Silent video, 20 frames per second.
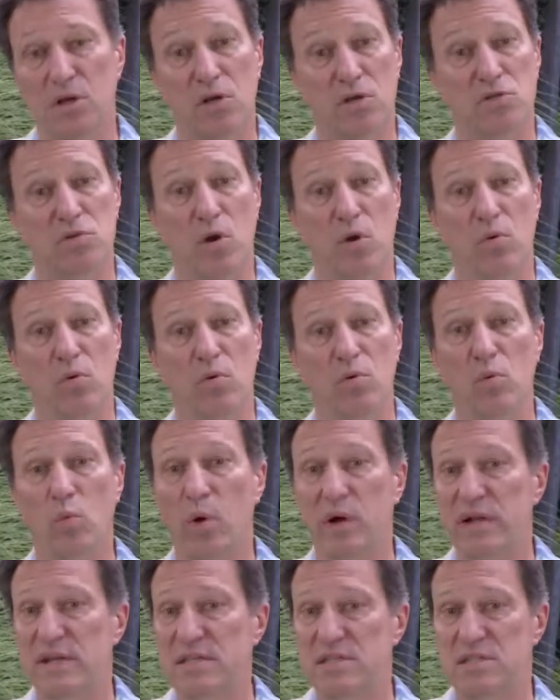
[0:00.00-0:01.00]
So,
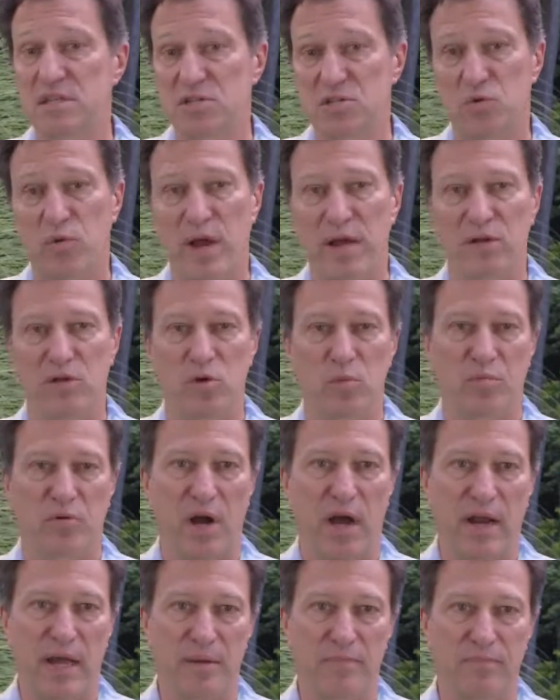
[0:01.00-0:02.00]
what is this great new
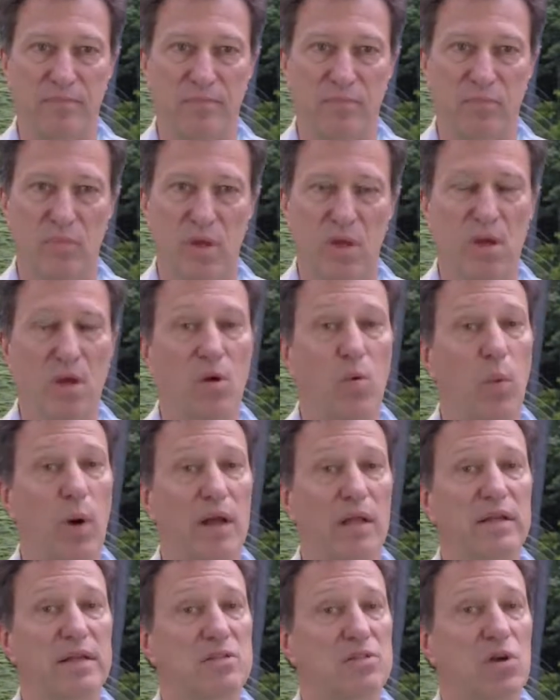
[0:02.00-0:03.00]
product?
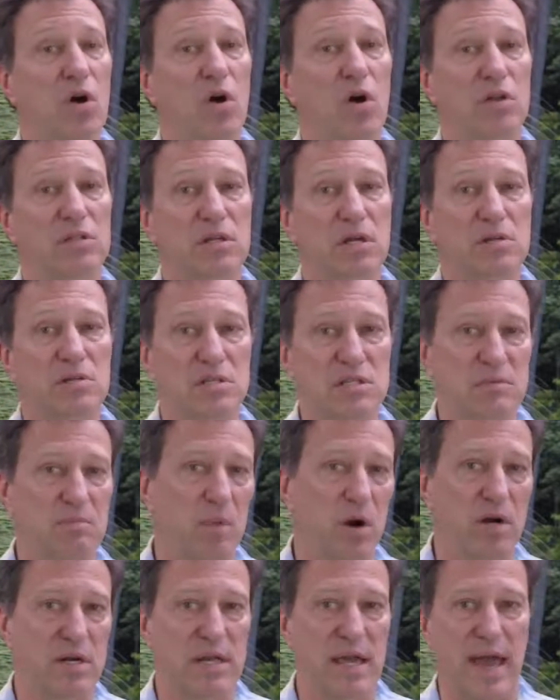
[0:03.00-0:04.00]
Well, it's called
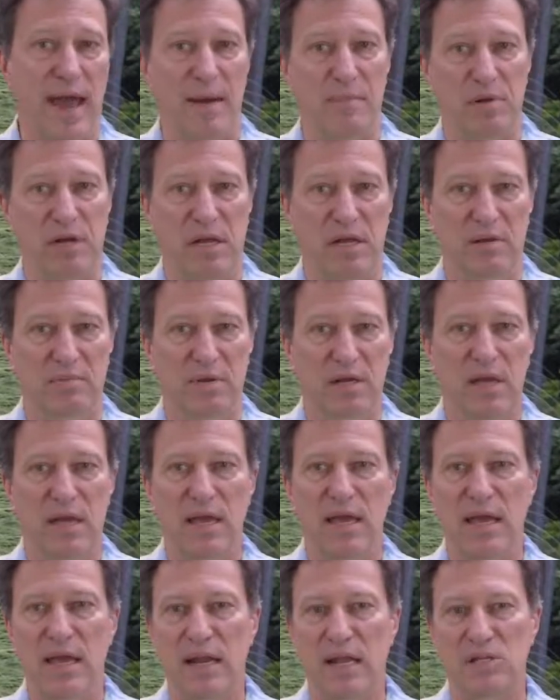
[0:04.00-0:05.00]
SmartCabinet,
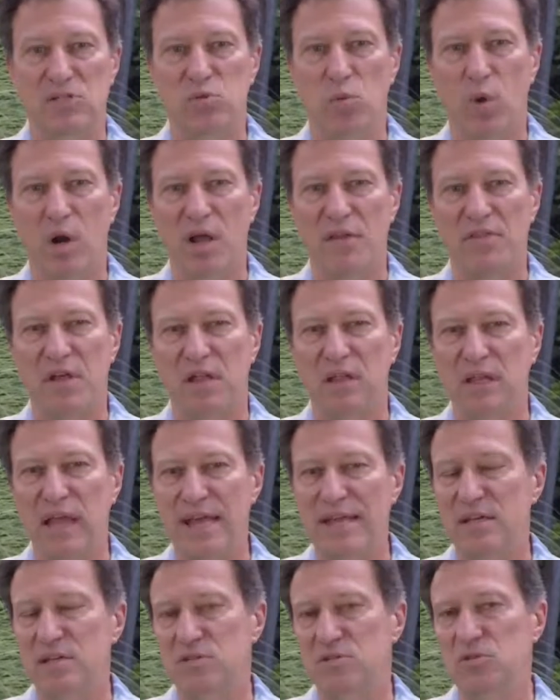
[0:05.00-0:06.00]
and it's one of the
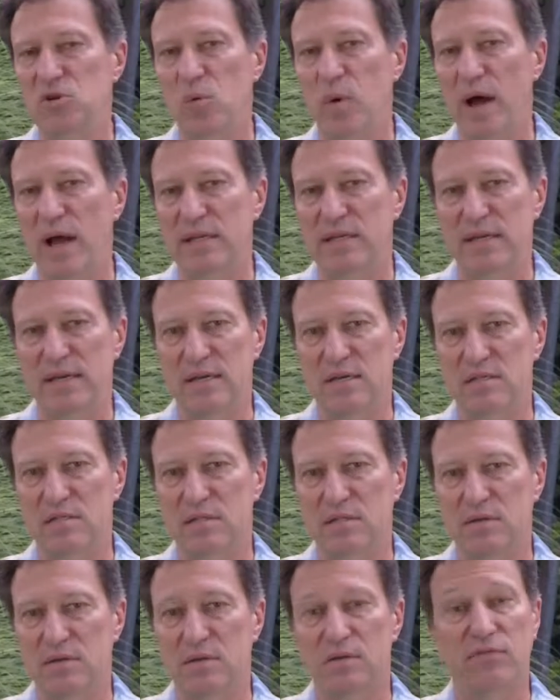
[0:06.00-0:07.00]
latest new
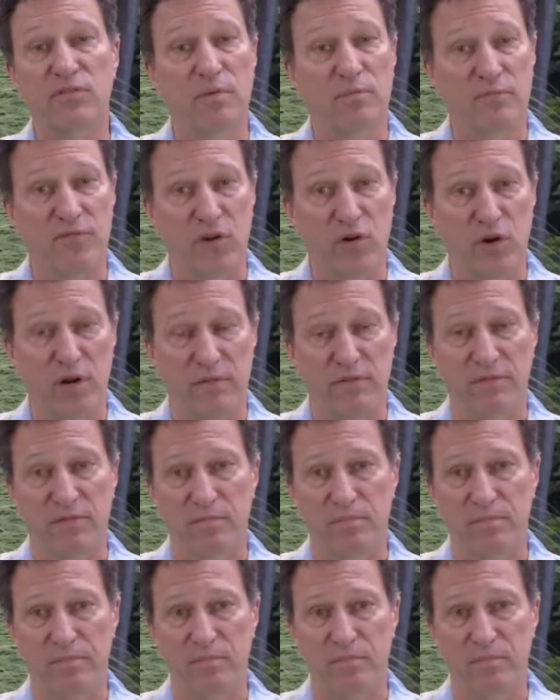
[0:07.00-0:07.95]
ideas from Vertiv.